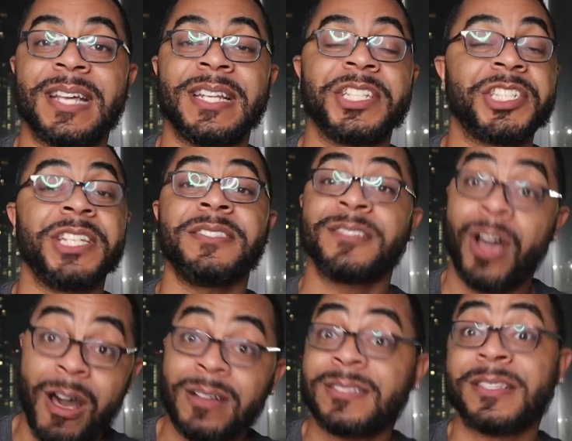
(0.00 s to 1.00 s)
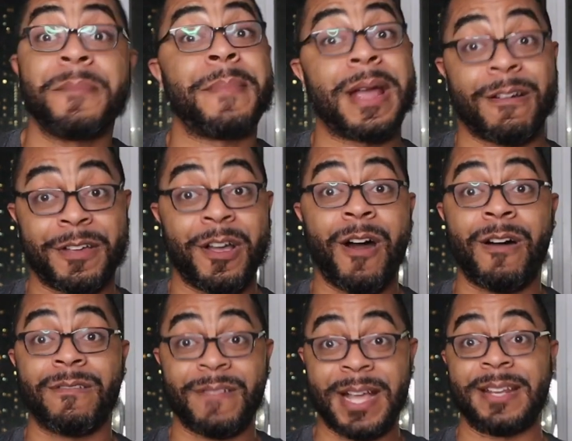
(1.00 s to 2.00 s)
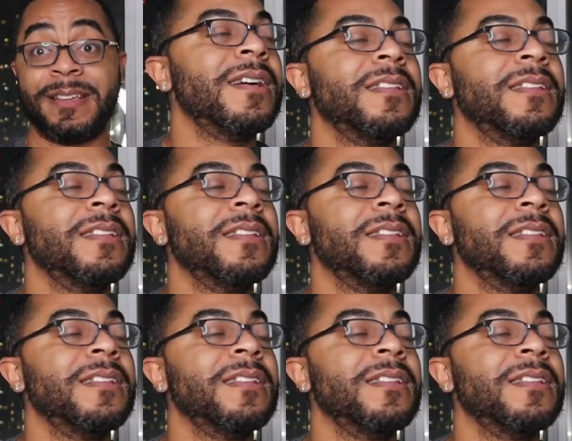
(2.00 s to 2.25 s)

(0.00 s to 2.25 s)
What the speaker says: that she talked to Mary already.